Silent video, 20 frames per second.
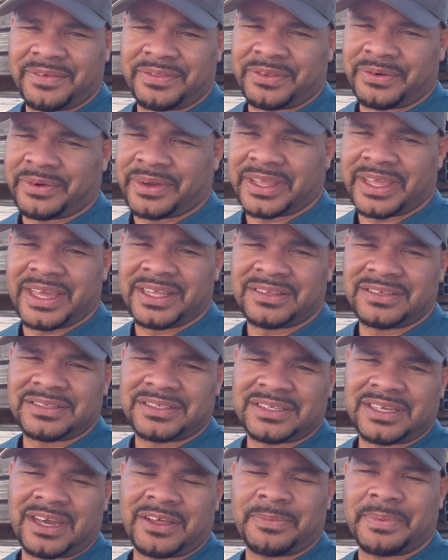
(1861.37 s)
through it, get to
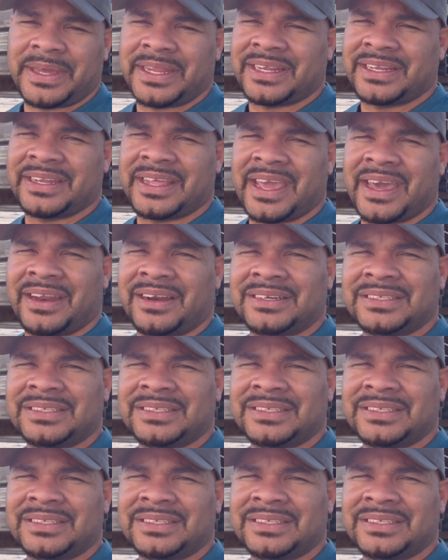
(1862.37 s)
South Bend, Indiana.